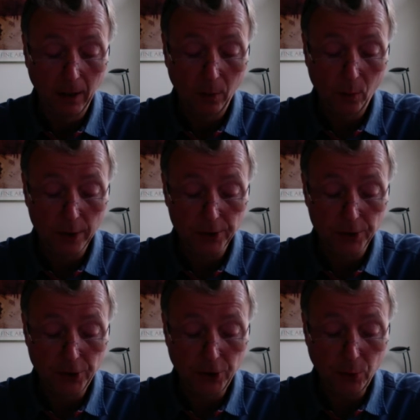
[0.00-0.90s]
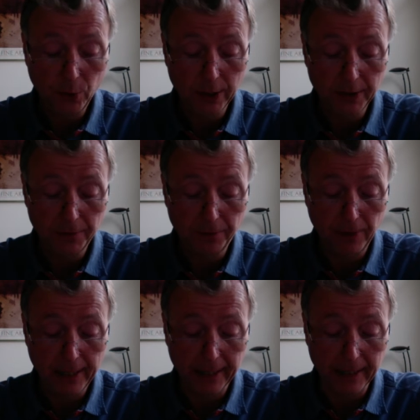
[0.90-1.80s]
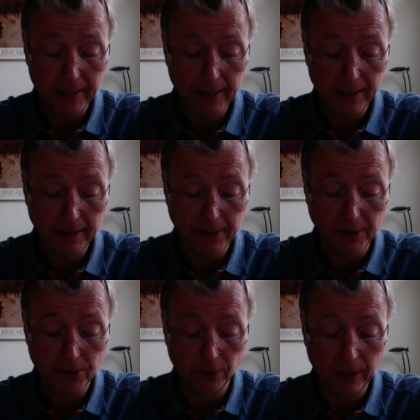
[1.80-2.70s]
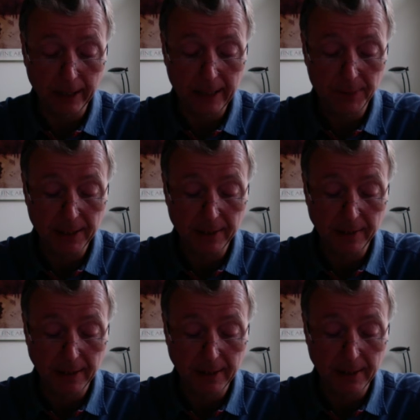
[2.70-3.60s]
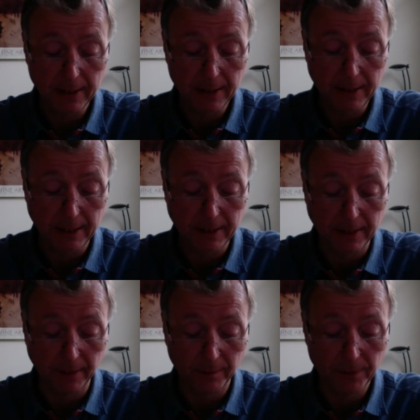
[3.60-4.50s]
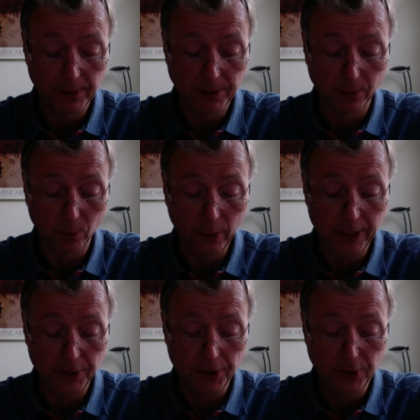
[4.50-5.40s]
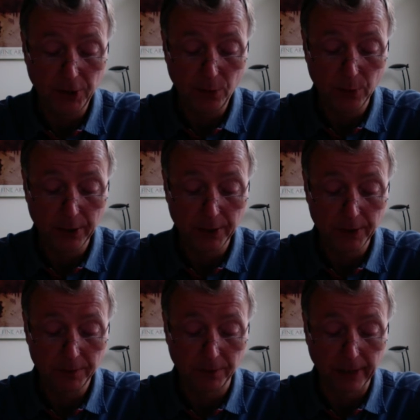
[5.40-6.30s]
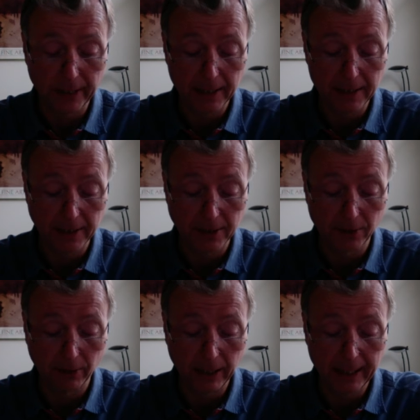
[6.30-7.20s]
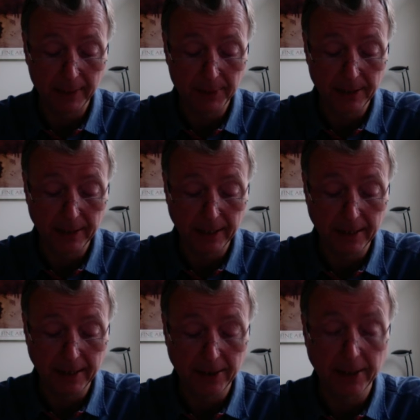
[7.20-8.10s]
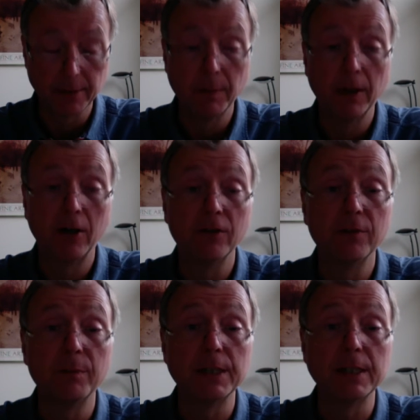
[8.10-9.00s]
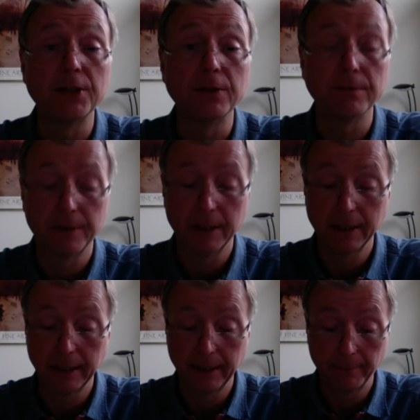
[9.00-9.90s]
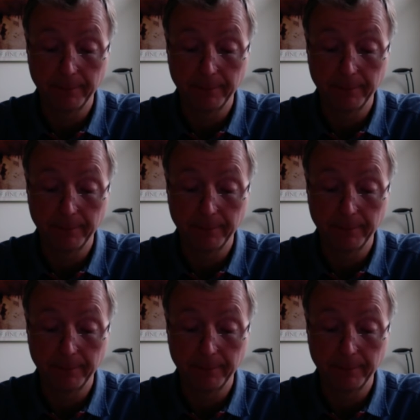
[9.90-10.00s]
What 2-word phrase describes this system? So which 2-word phrase describes this system of position finding?